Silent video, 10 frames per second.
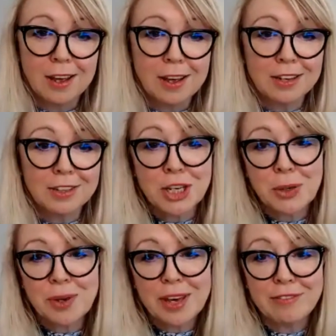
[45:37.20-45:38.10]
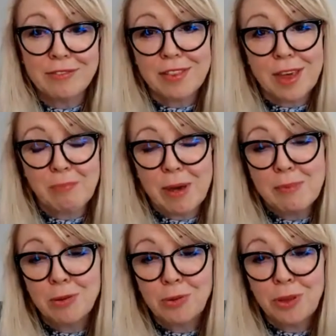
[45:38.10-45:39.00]
And two, if they're
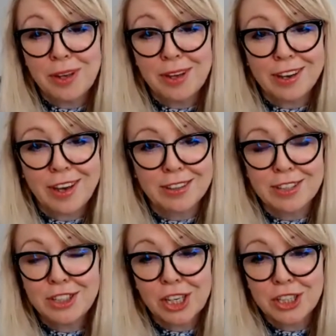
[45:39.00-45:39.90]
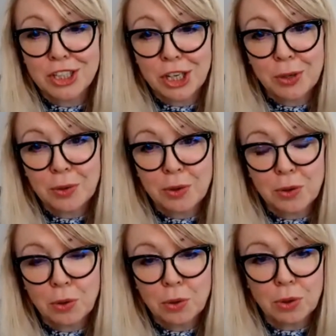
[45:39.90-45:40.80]
people that are going to judge you
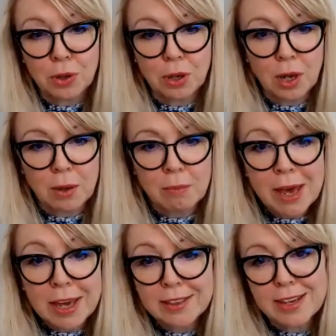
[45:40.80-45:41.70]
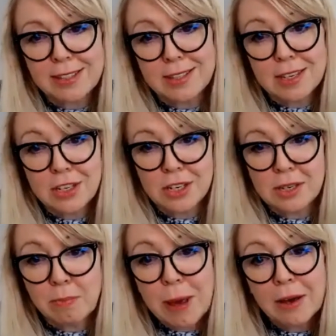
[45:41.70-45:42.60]
or make their decisions
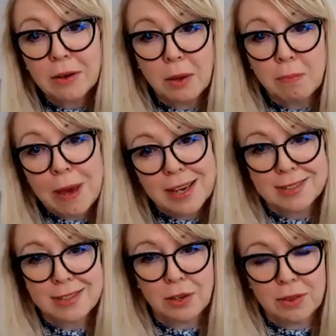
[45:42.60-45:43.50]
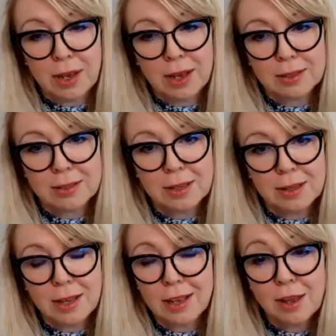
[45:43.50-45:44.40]
about you based on that,
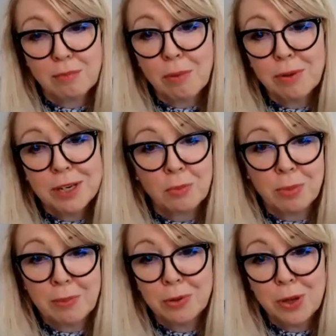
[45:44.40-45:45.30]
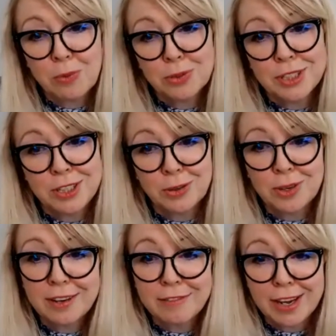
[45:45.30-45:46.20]
then they're probably not people you want in your
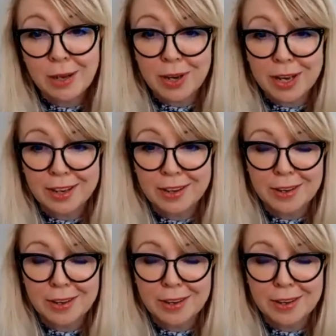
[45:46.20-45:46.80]
life anyway.